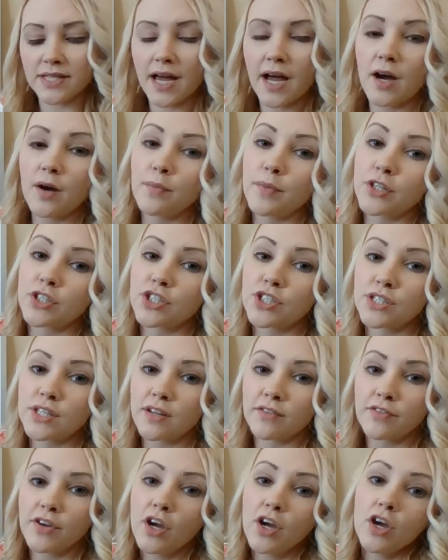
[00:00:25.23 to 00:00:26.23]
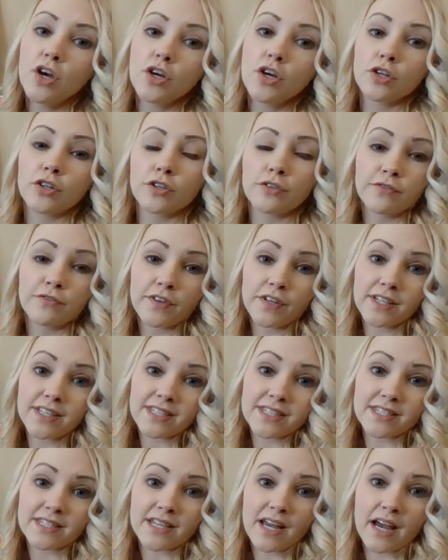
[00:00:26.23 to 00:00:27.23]
How much stuff could fit
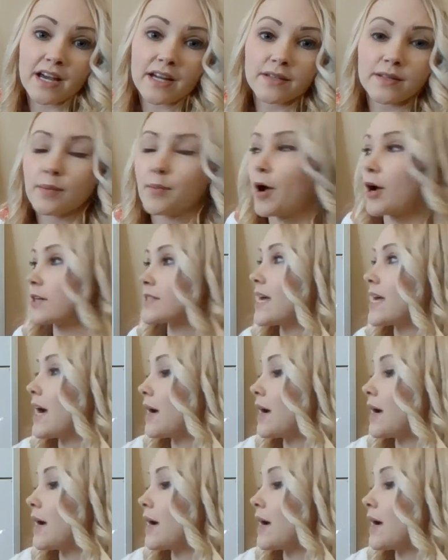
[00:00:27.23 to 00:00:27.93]
inside the box?